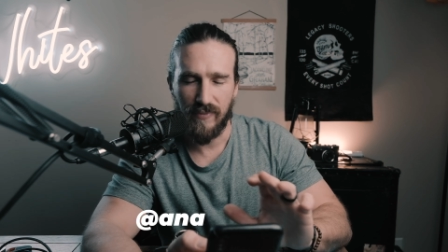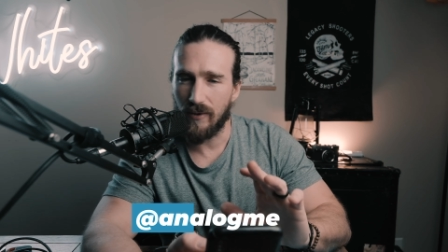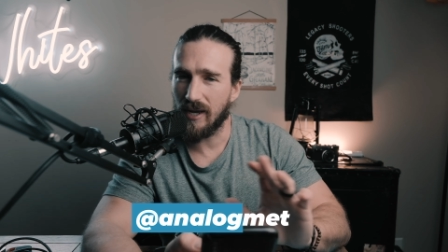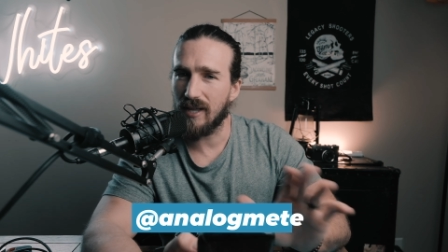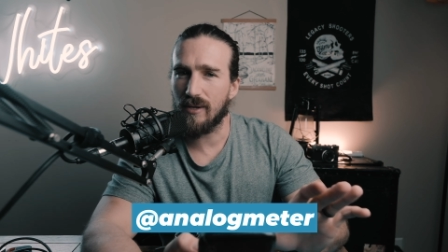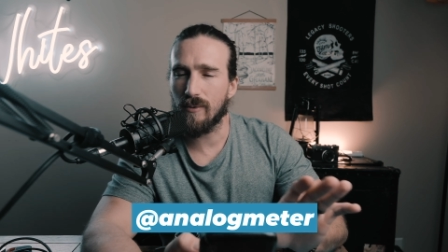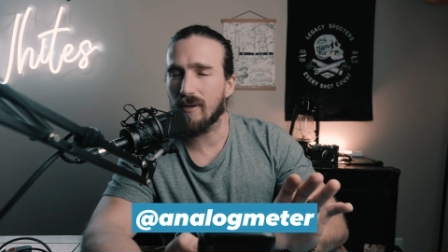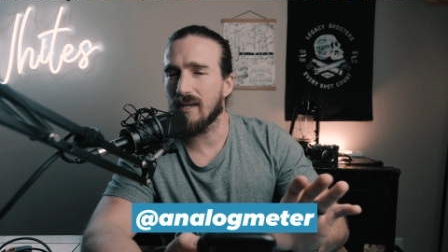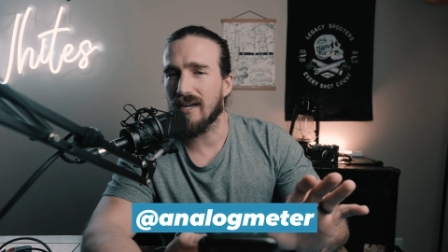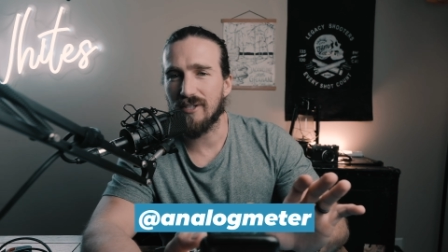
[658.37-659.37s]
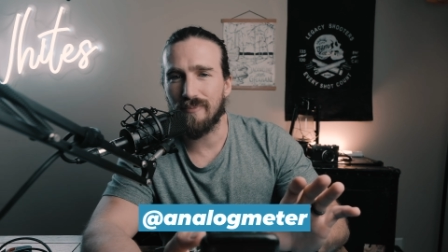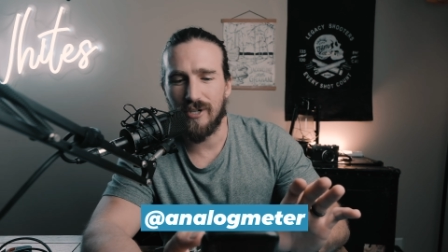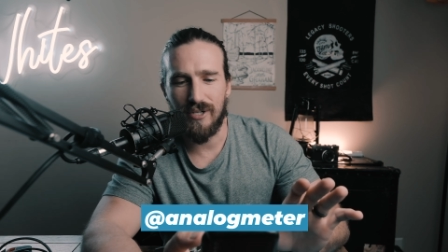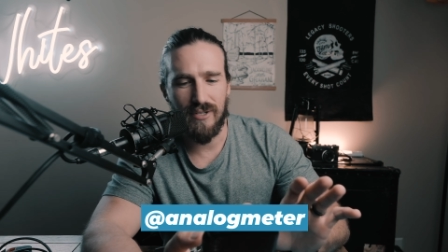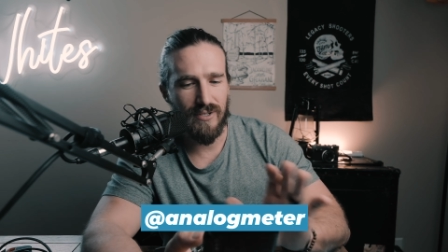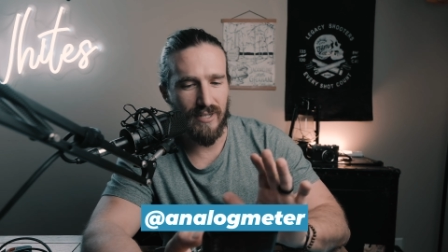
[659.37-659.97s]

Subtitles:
Now again, there were a lot of submissions.